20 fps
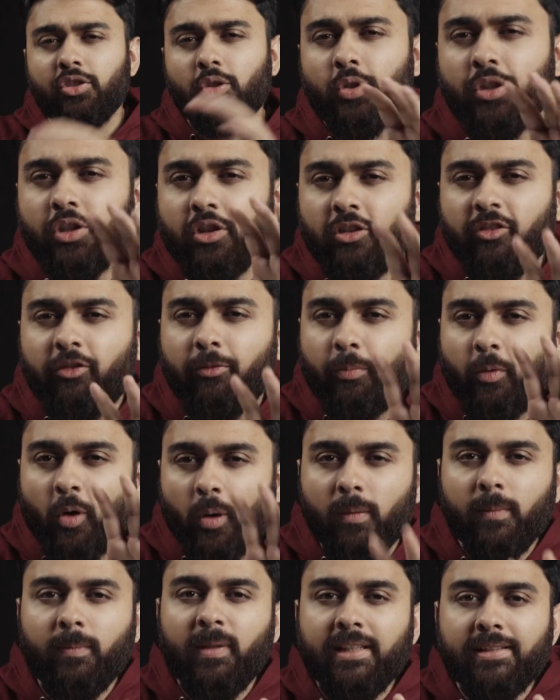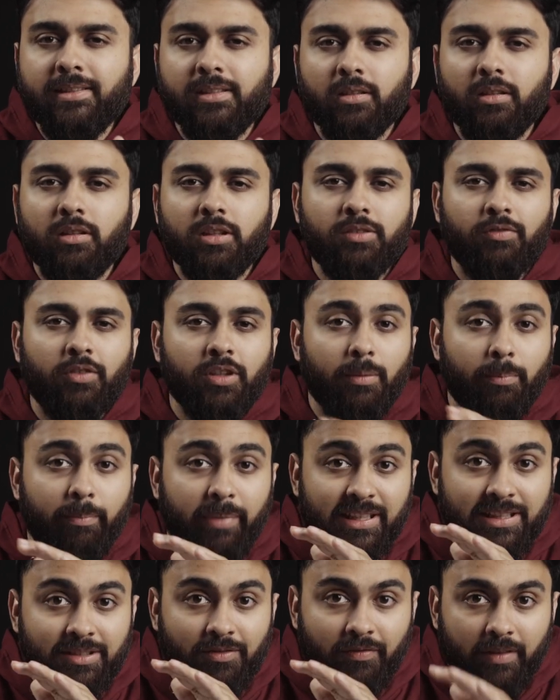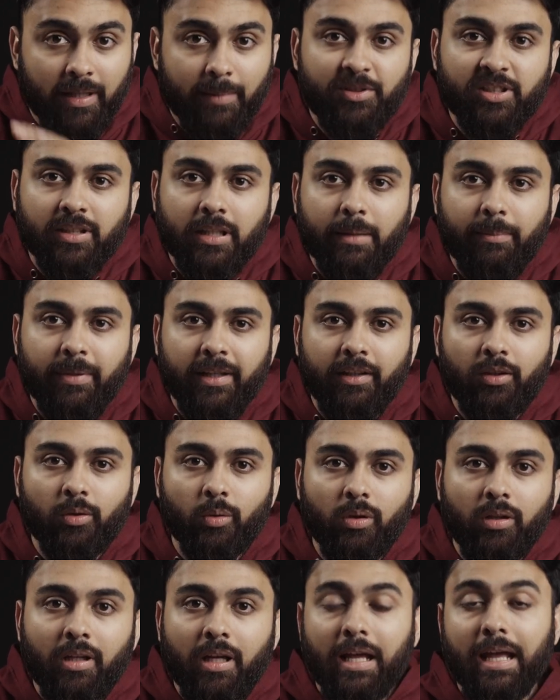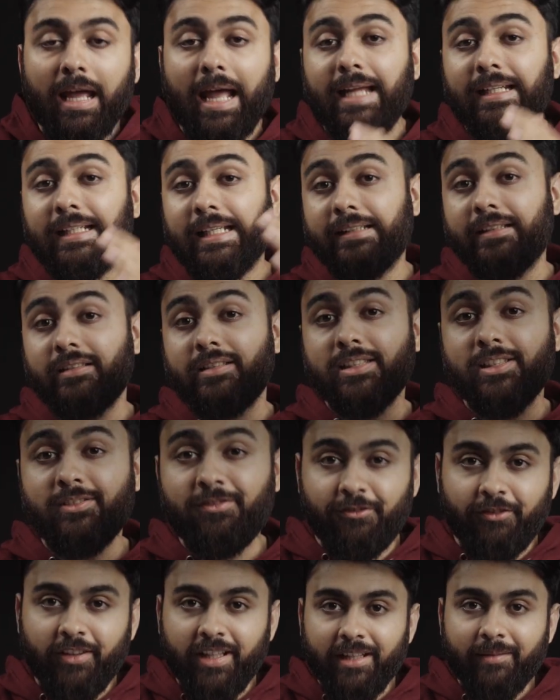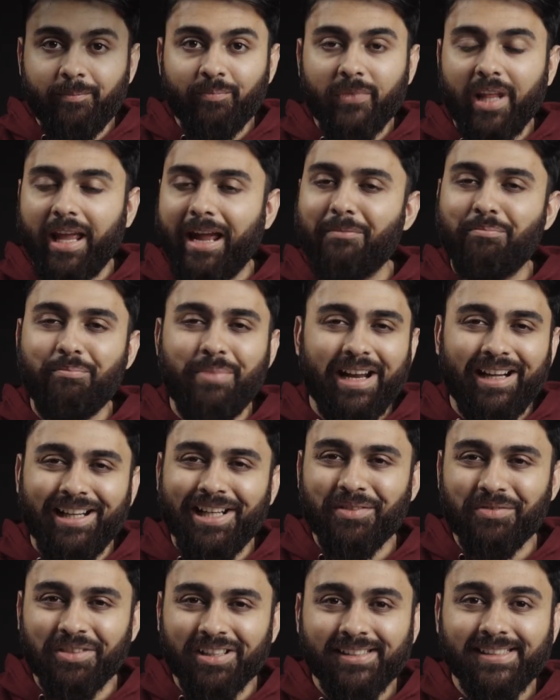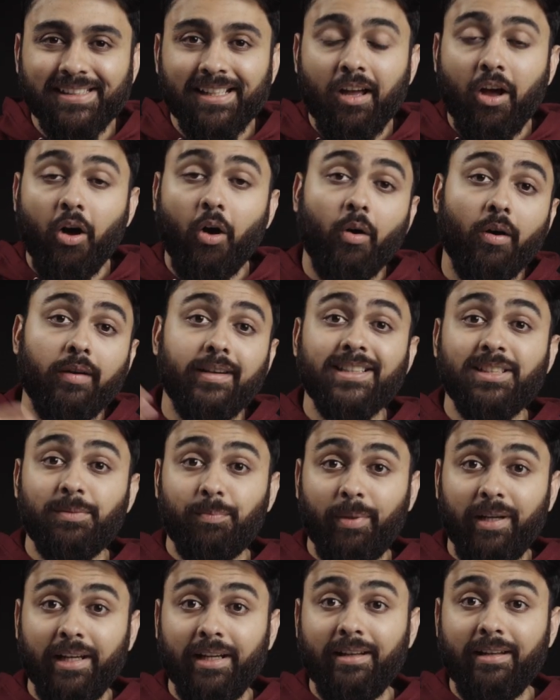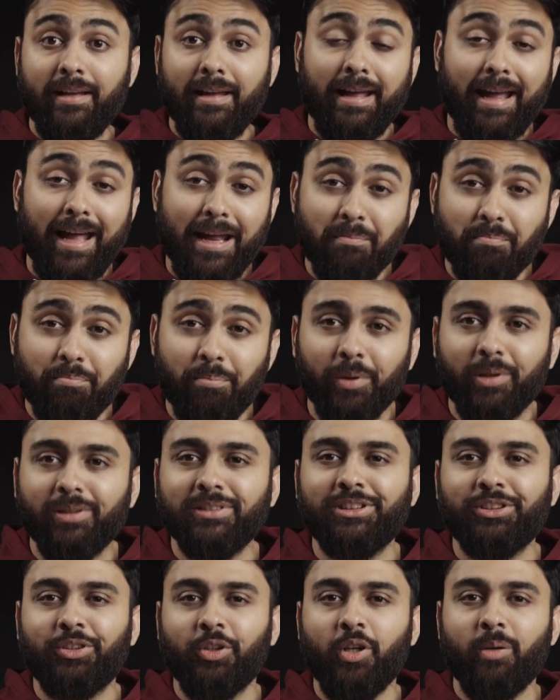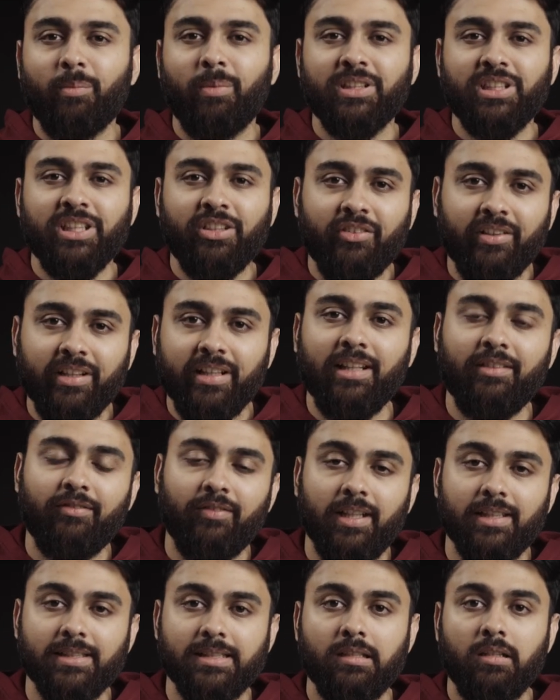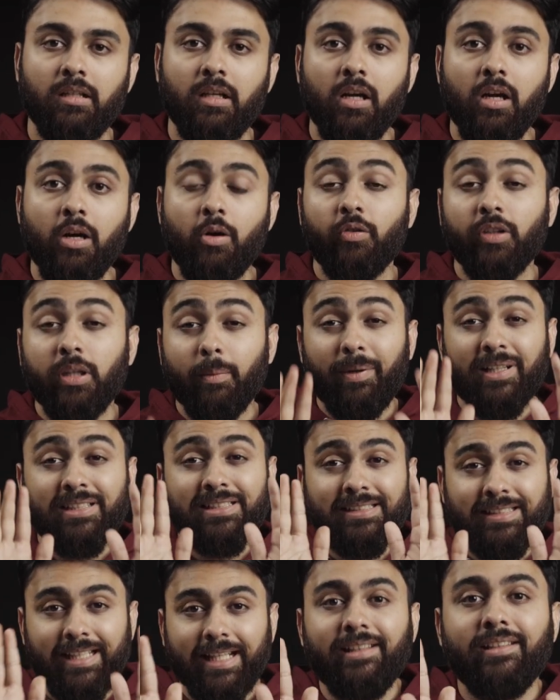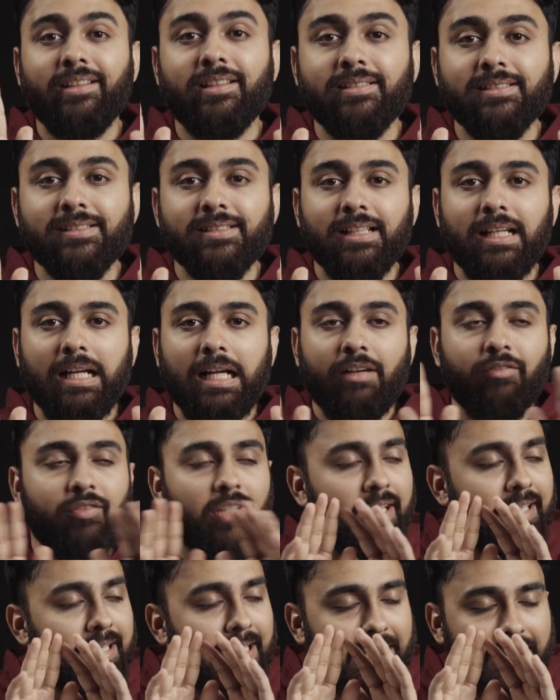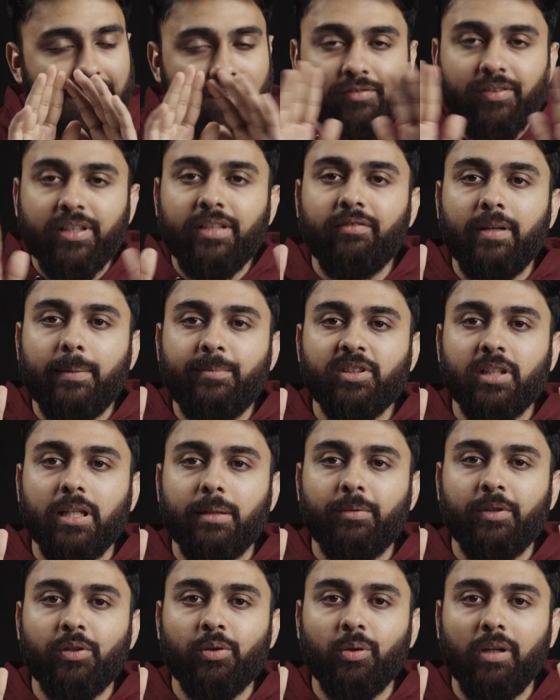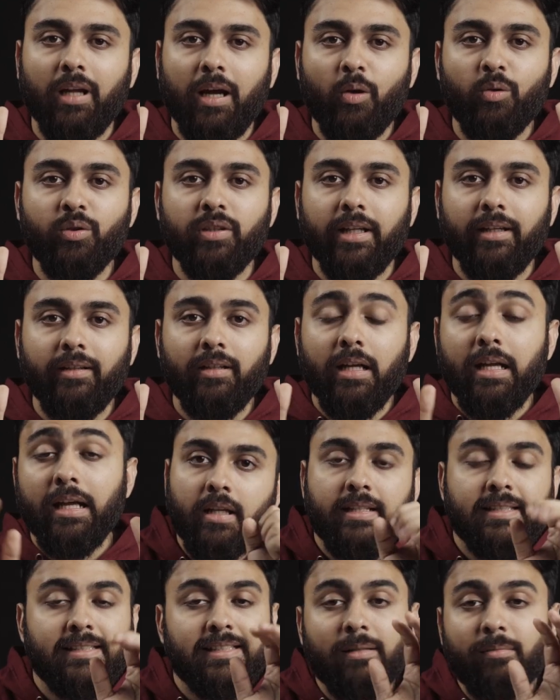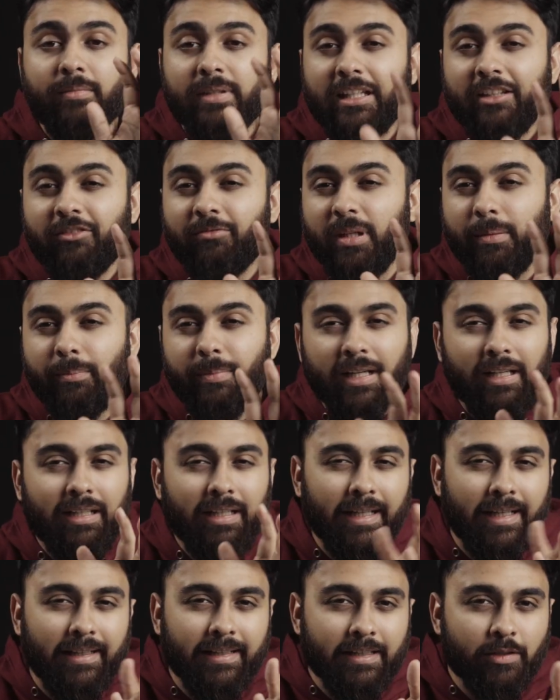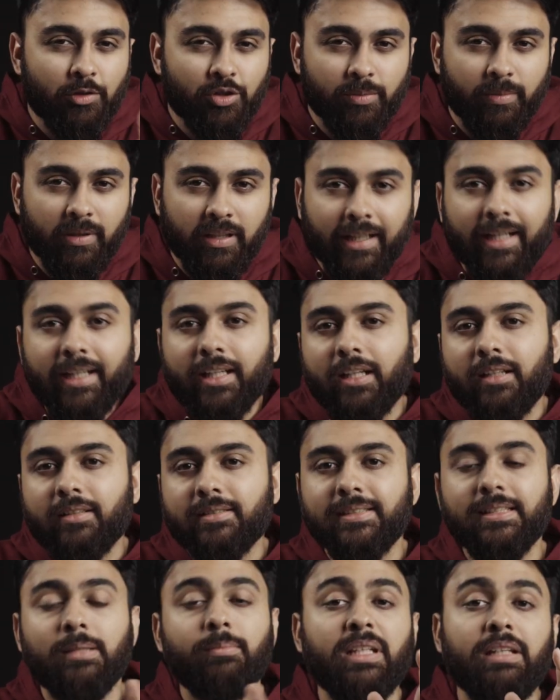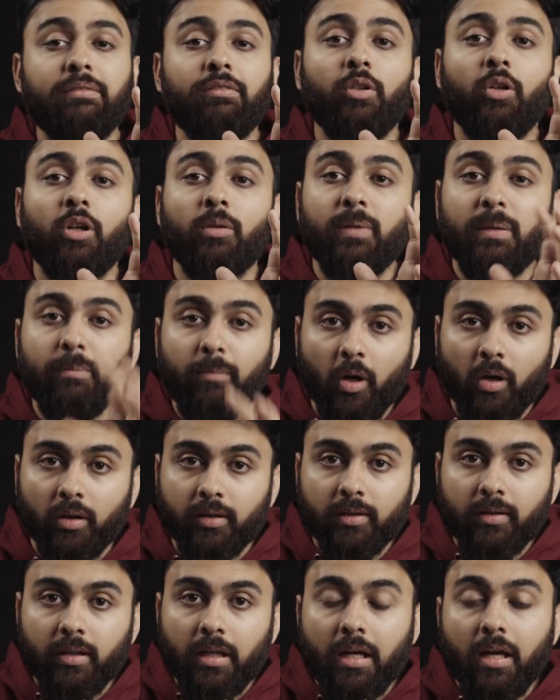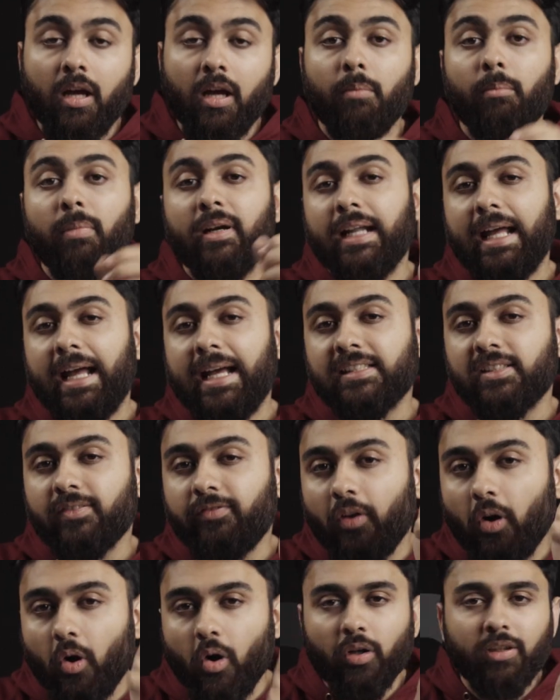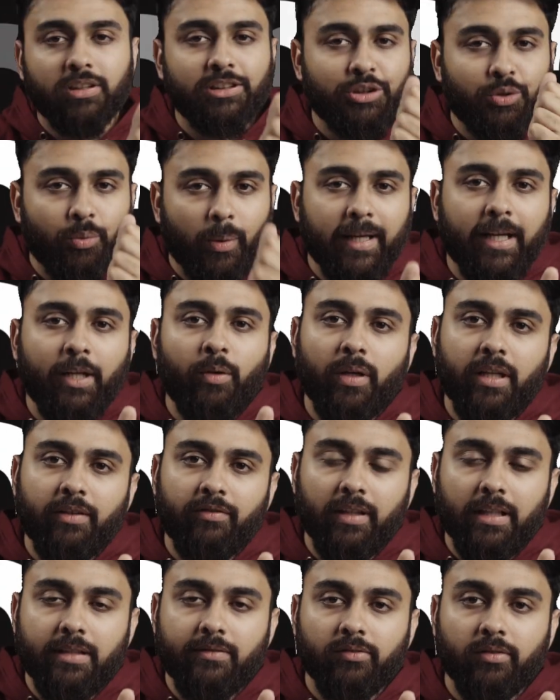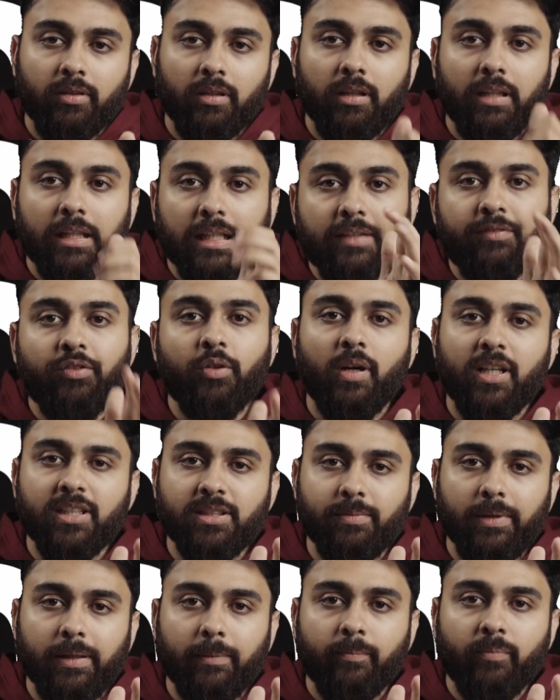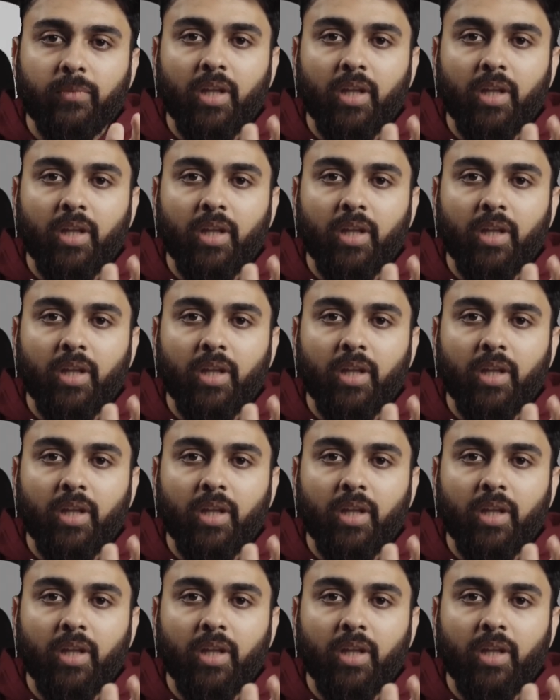So you've probably searched for the best web scraping tool and either it's free and barely works or it's paid and burns through your budget really fast. Over the past 10 years, I've tried every web scraper tool out there. Some gave me barely any usable data, some even got me blocked. But as of August 2025, if you ask me,